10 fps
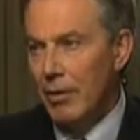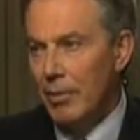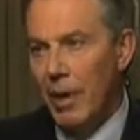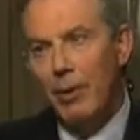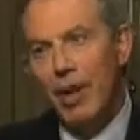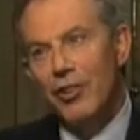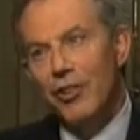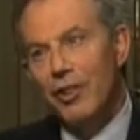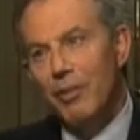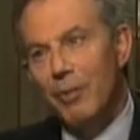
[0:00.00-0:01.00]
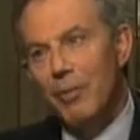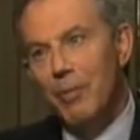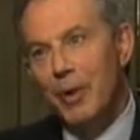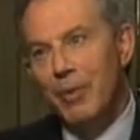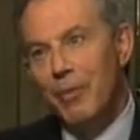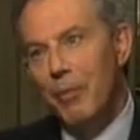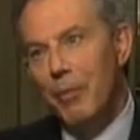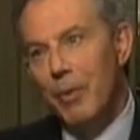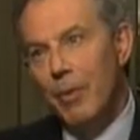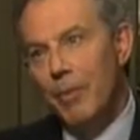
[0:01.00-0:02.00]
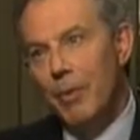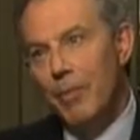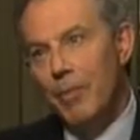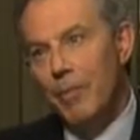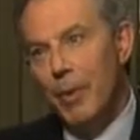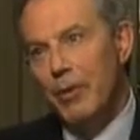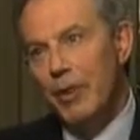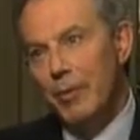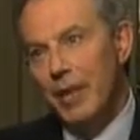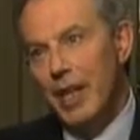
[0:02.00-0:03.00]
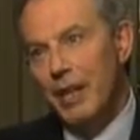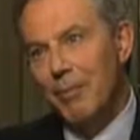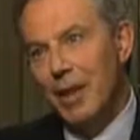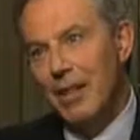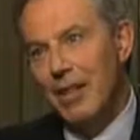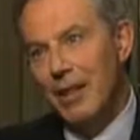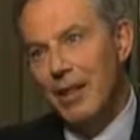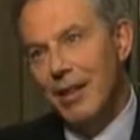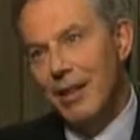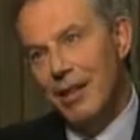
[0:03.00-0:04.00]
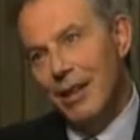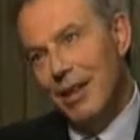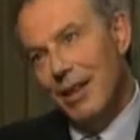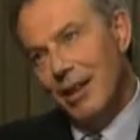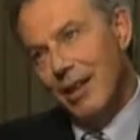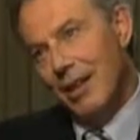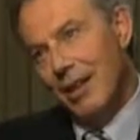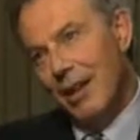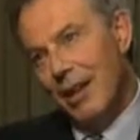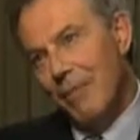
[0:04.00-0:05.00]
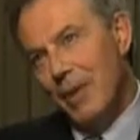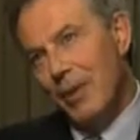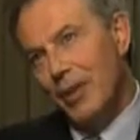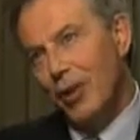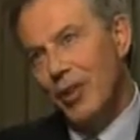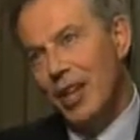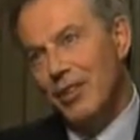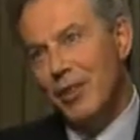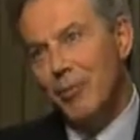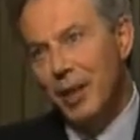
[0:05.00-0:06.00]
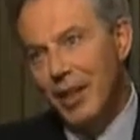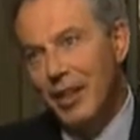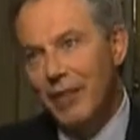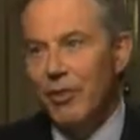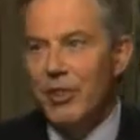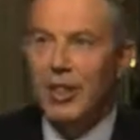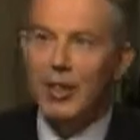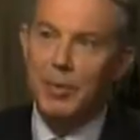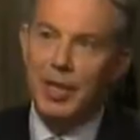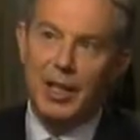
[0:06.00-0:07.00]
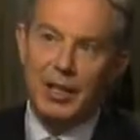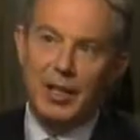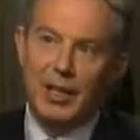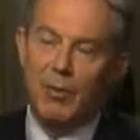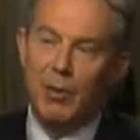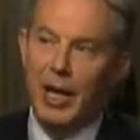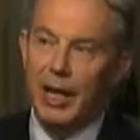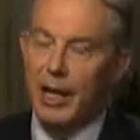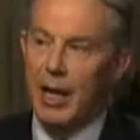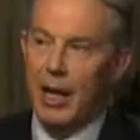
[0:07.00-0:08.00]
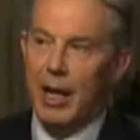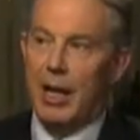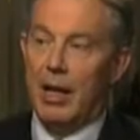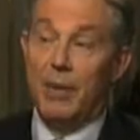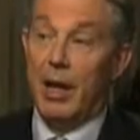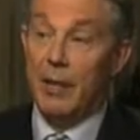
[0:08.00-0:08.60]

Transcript: my relationship with both of them has taken place in the context of completely different circumstances in a way. I